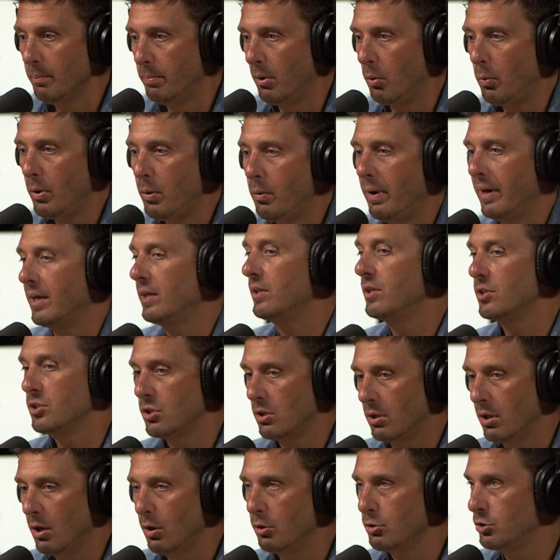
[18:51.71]
But we want to
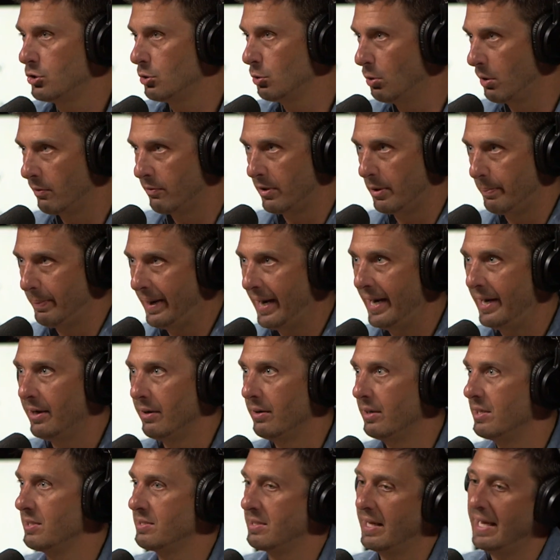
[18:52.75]
disclose to whoever the
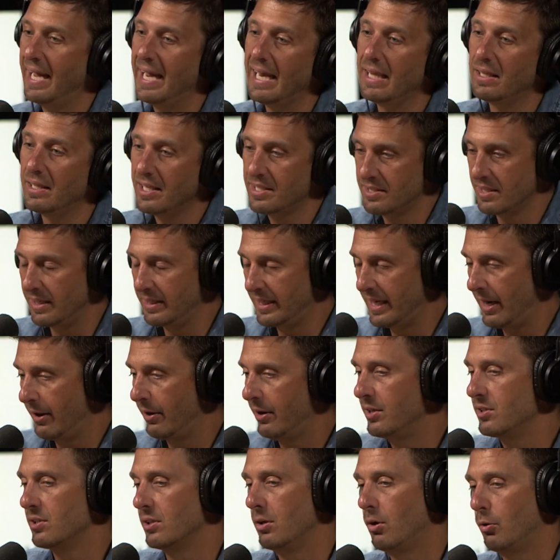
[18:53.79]
buyer is that, hey, listen,
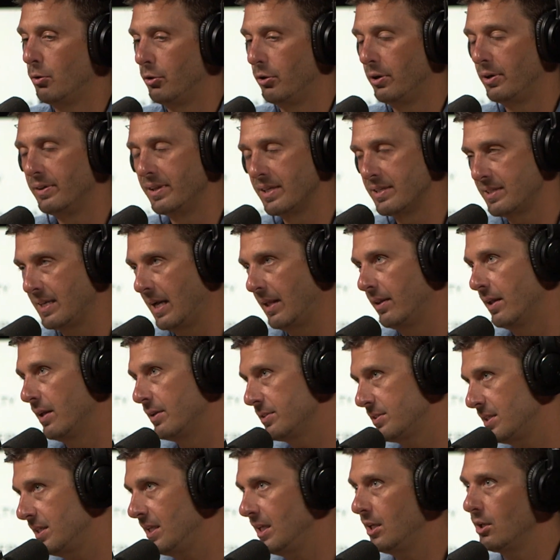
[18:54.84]
Gary's an owner in this
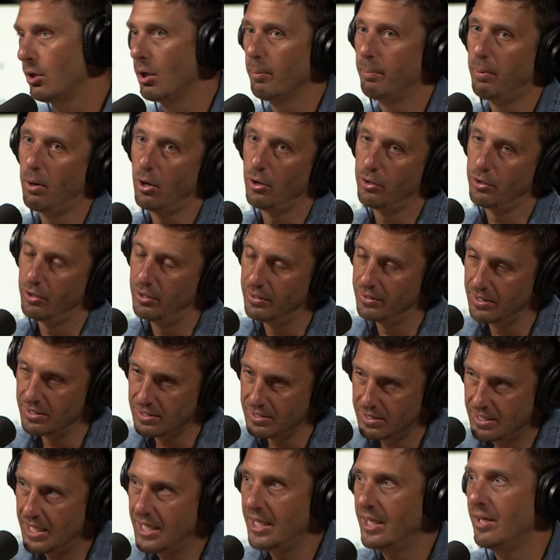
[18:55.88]
LLC or a partner in
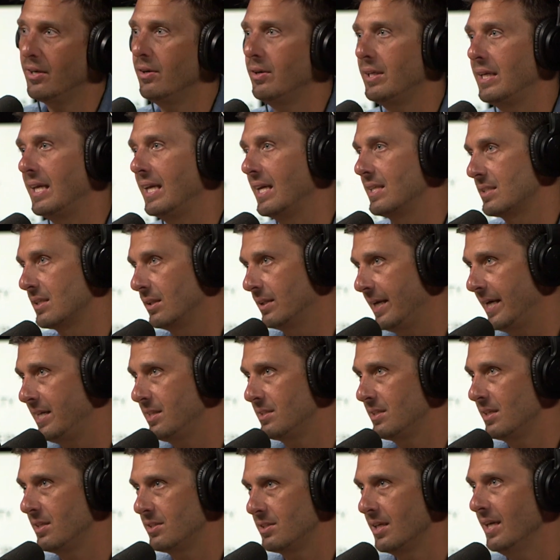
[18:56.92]
this deal. He has a
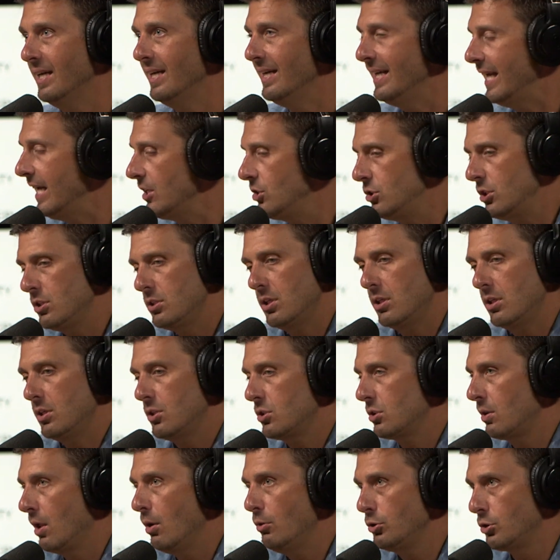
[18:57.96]
license. It's just a
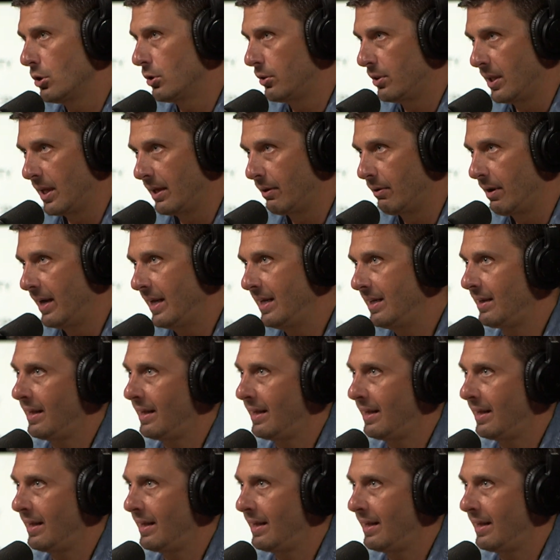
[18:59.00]
disclosure thing, right?